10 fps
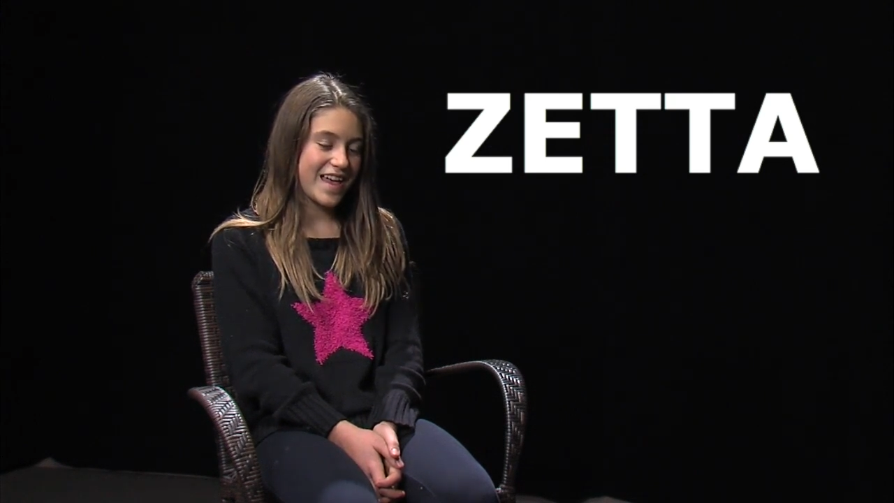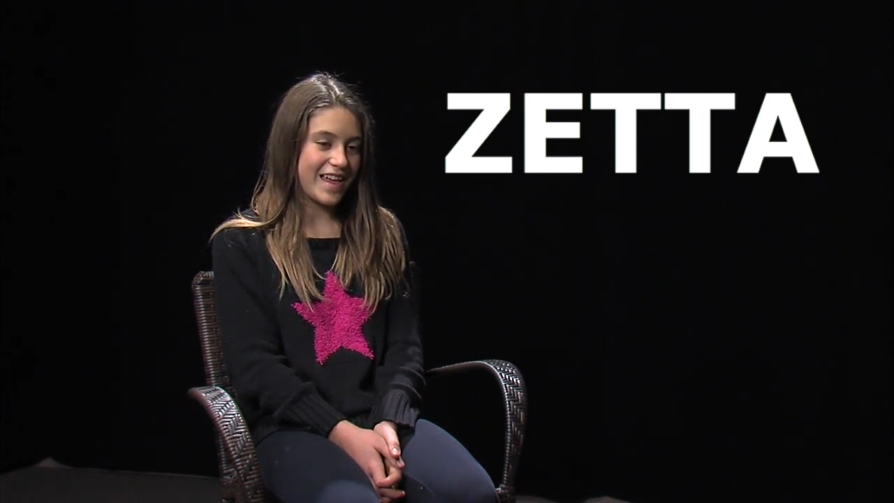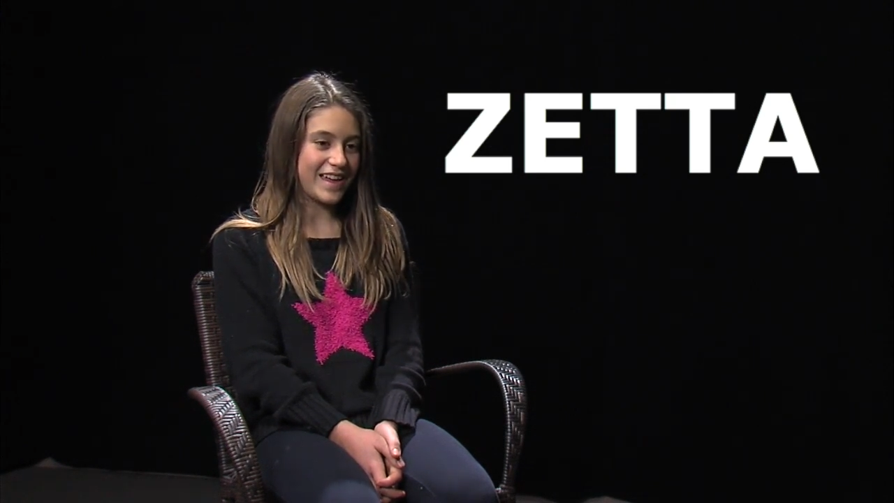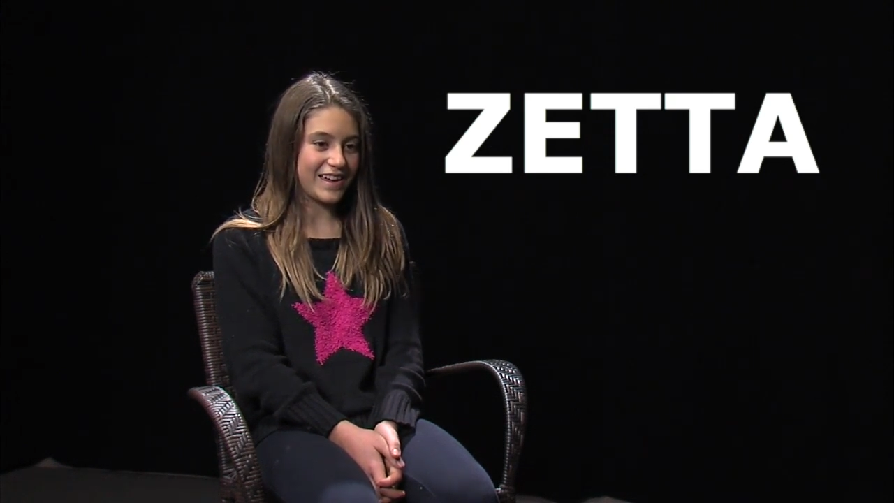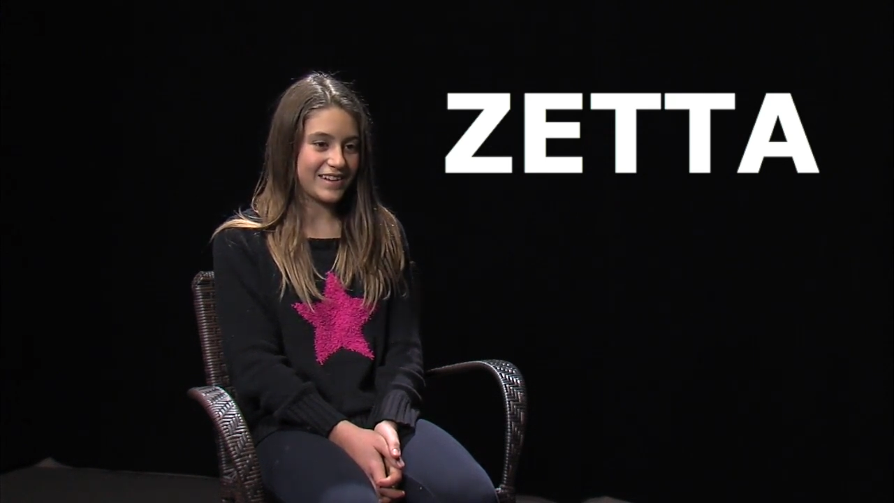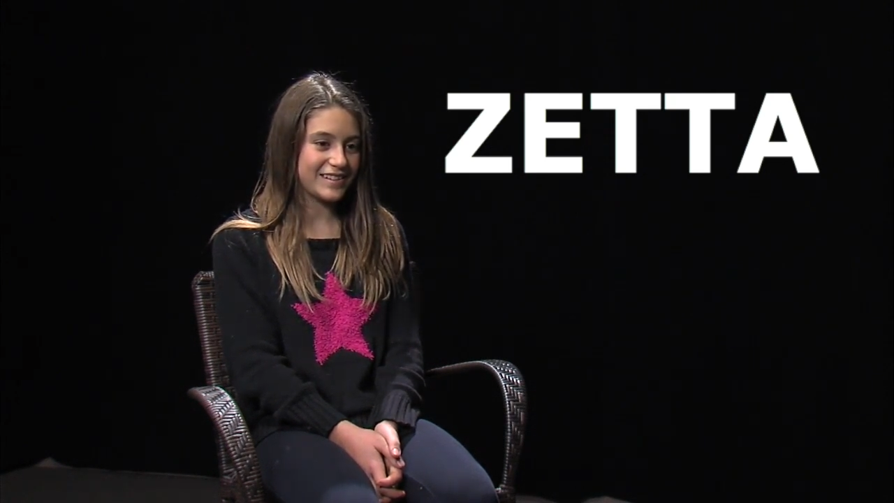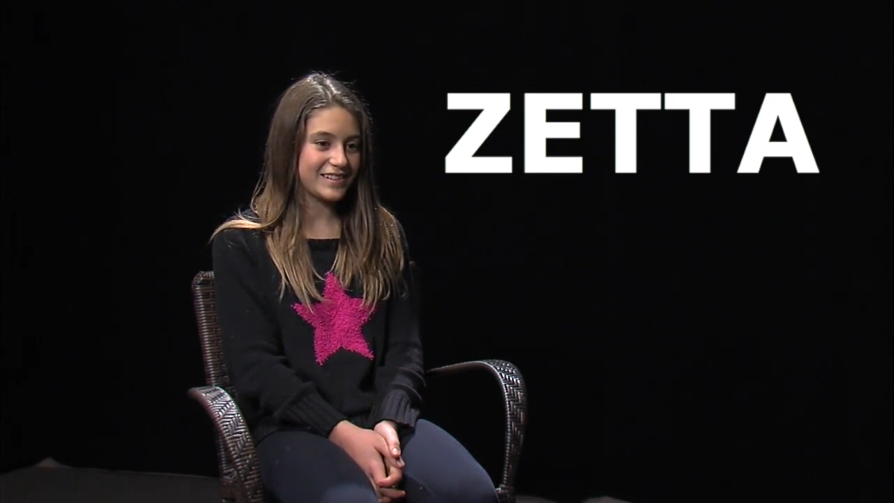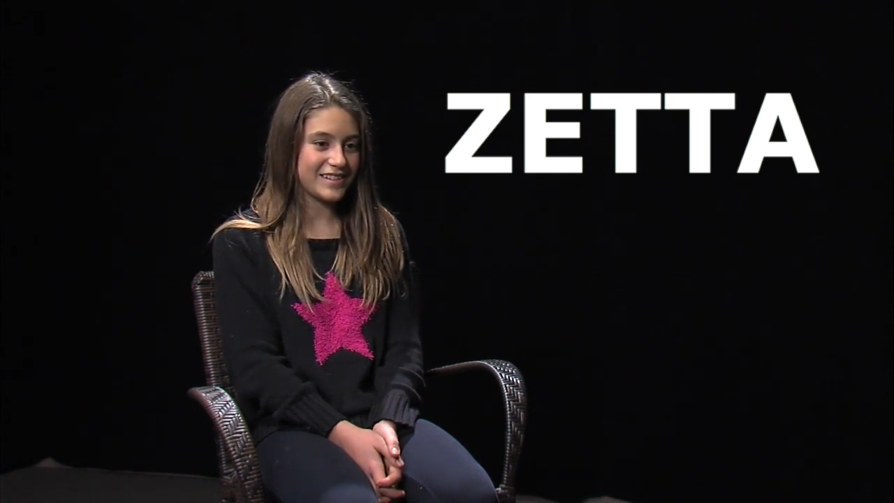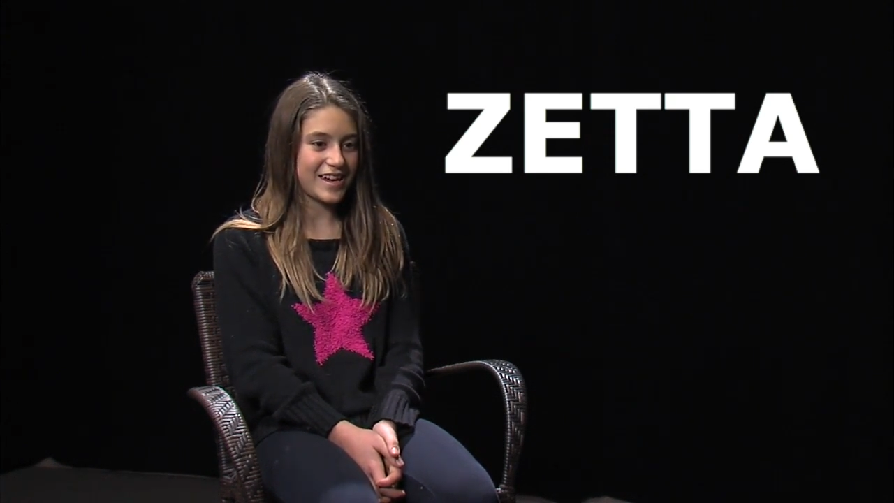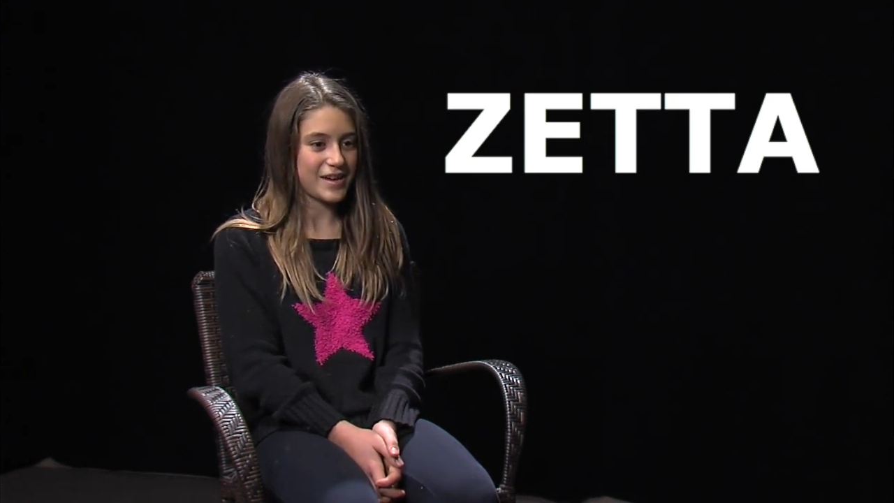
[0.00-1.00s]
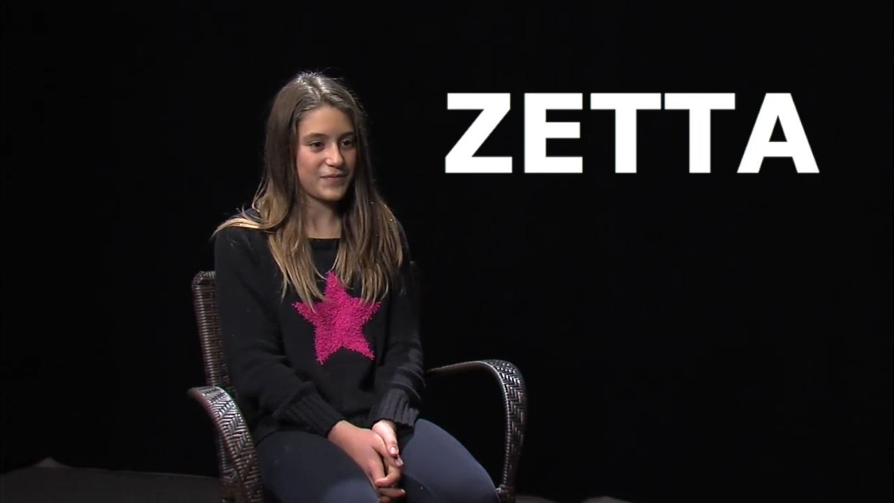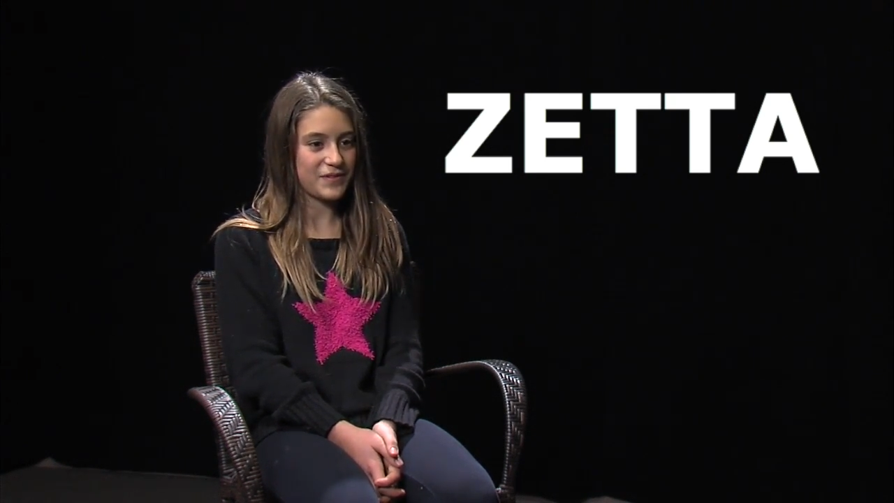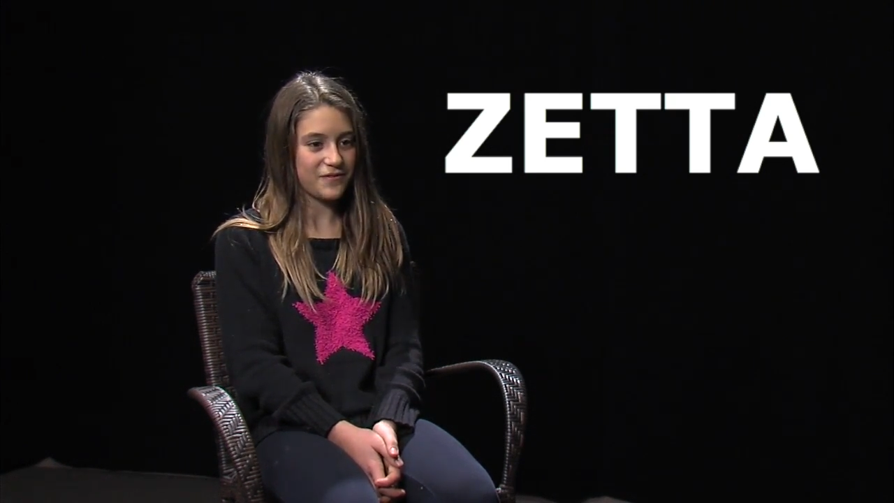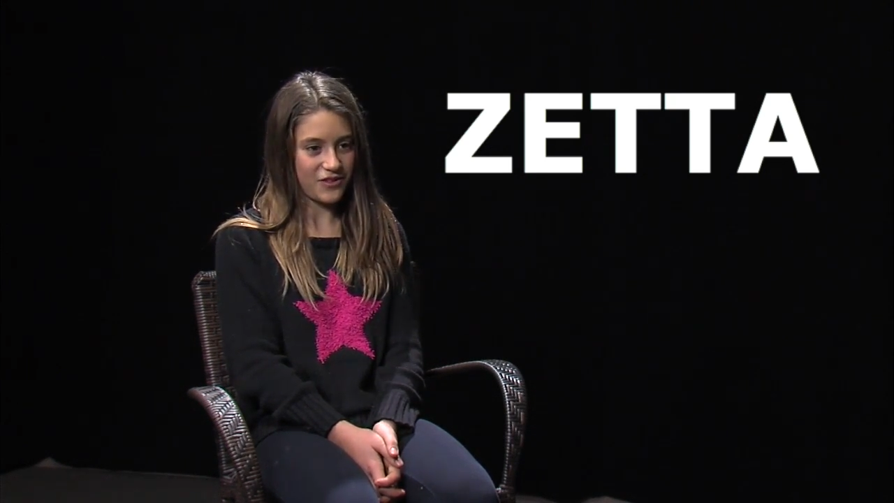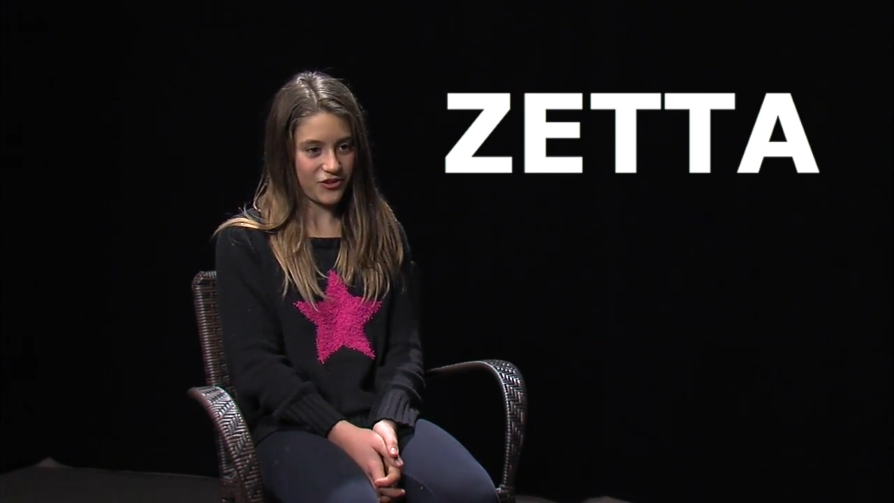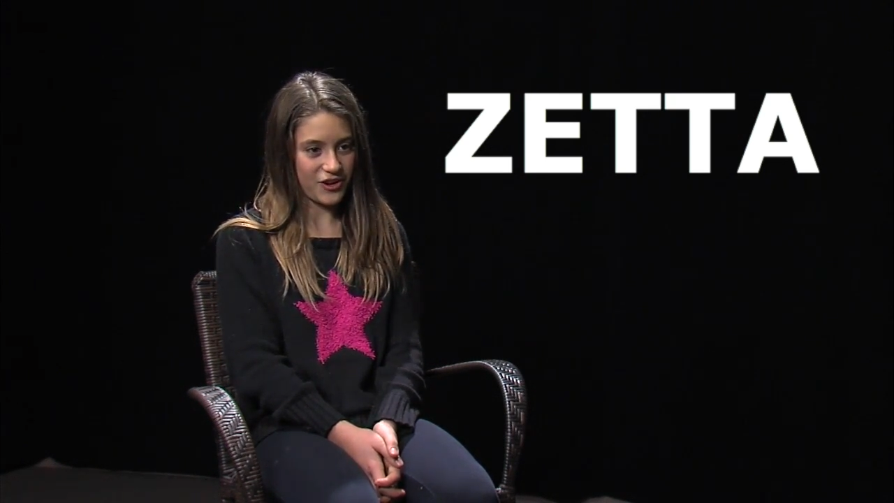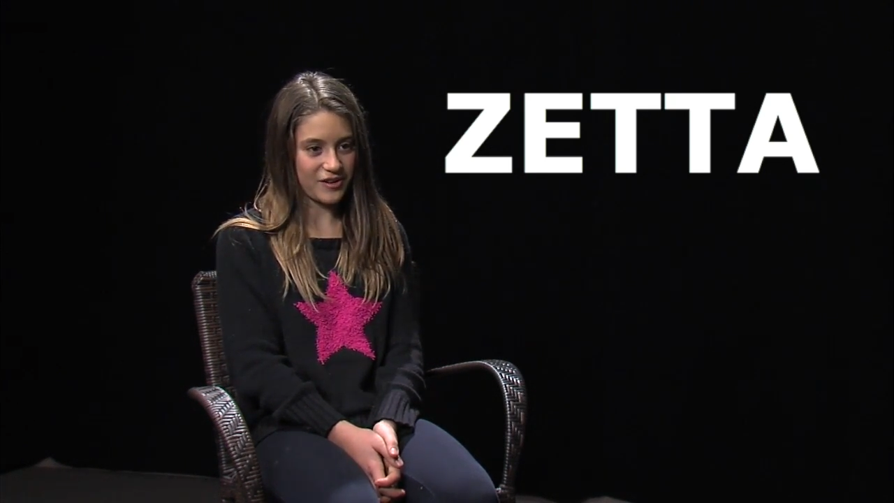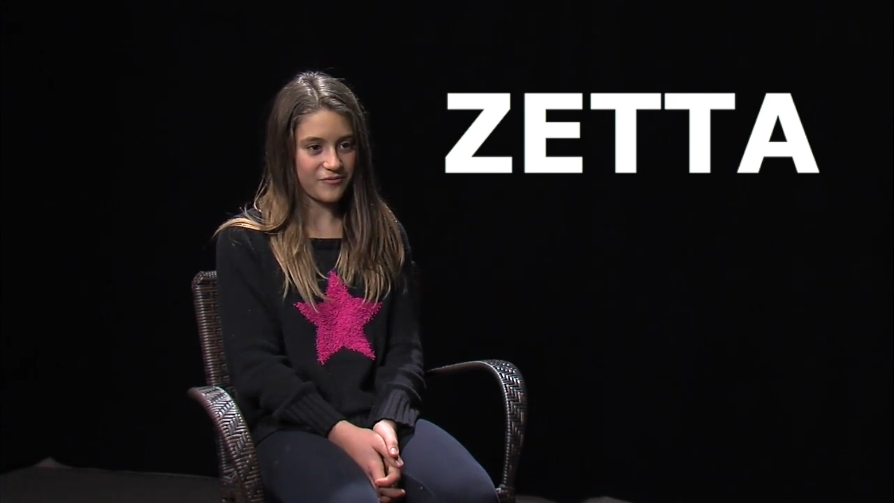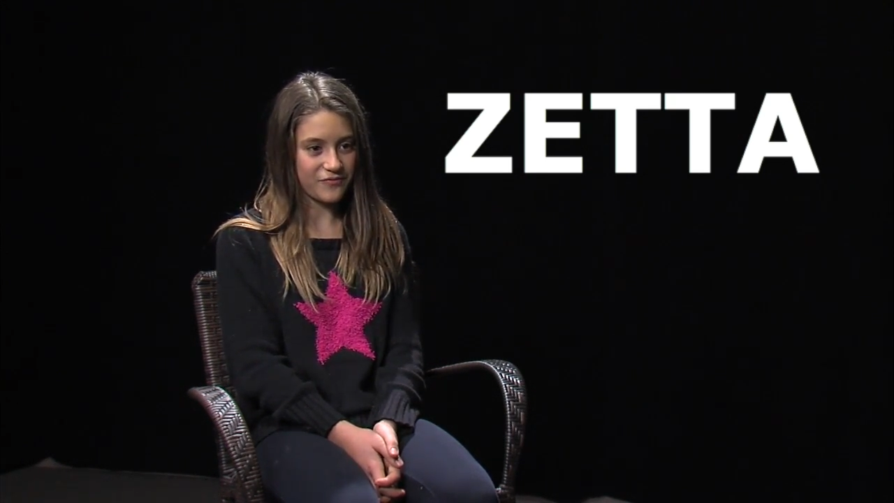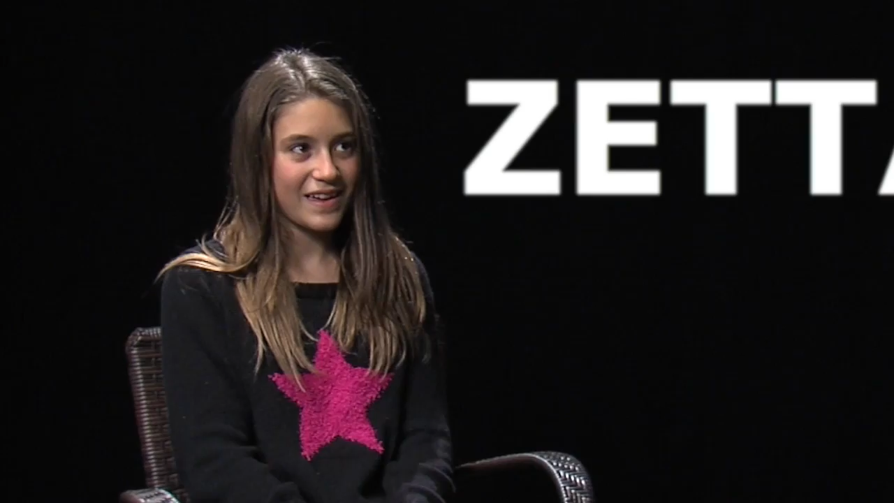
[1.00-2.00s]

and I'm in fifth grade.